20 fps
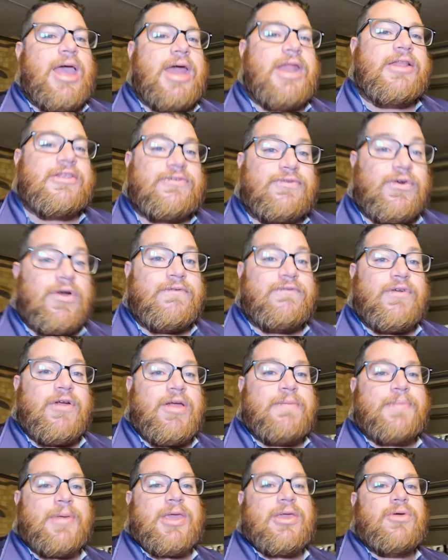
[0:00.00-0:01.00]
and it's for a
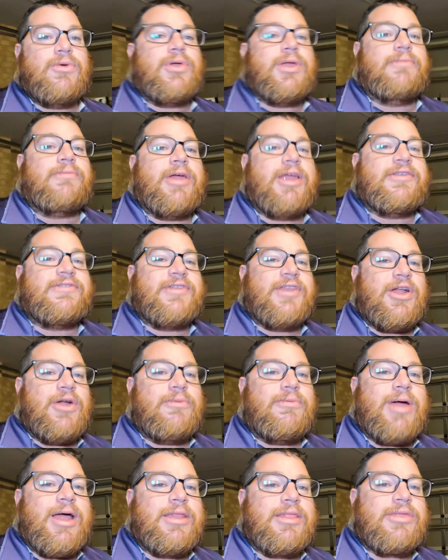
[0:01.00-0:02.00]
very peculiar reason that
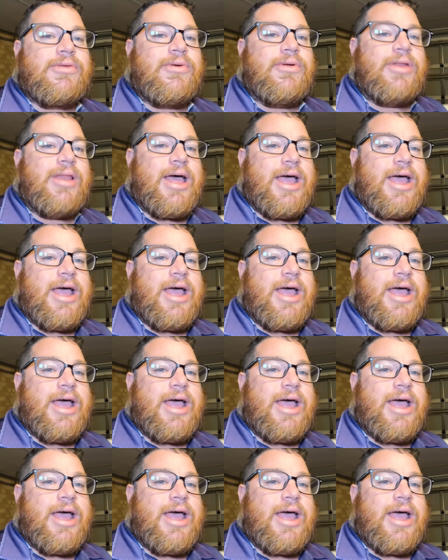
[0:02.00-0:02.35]
I'll run through